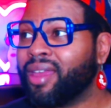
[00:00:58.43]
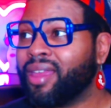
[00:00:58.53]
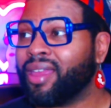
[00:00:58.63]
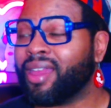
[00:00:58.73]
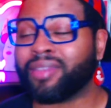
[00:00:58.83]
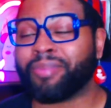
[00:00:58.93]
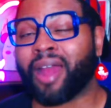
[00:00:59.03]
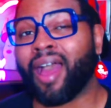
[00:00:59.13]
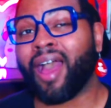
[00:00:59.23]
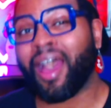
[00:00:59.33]
It's been a
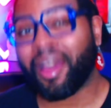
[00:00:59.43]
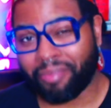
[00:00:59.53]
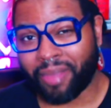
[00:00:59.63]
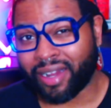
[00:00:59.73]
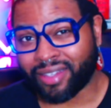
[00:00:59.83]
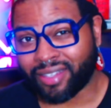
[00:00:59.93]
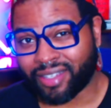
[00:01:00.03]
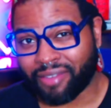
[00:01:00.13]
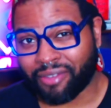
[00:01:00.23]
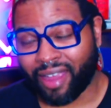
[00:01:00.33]
hot minute since
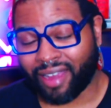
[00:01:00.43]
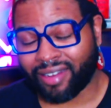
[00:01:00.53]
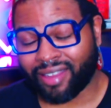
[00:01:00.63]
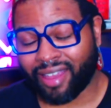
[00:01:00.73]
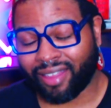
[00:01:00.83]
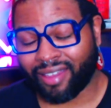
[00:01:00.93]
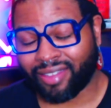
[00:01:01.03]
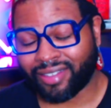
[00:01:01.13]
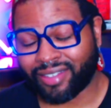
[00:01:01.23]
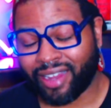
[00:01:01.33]
I've reacted to Kelly on
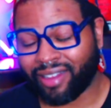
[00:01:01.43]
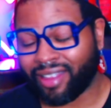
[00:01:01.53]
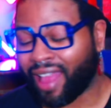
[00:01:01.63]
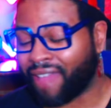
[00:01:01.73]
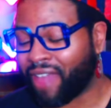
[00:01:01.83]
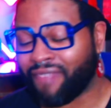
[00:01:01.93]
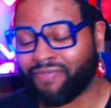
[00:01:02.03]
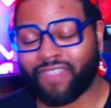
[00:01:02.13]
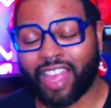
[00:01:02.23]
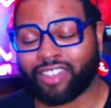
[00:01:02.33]
this channel.
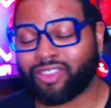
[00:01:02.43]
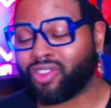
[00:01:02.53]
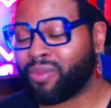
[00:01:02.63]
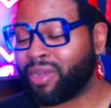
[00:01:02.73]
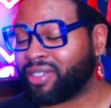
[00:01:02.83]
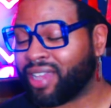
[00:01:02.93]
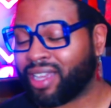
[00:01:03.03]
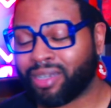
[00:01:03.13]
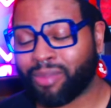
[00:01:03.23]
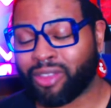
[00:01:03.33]
I've got so much to
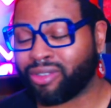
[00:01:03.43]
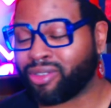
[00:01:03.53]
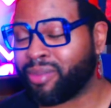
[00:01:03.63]
catch up on. There's so many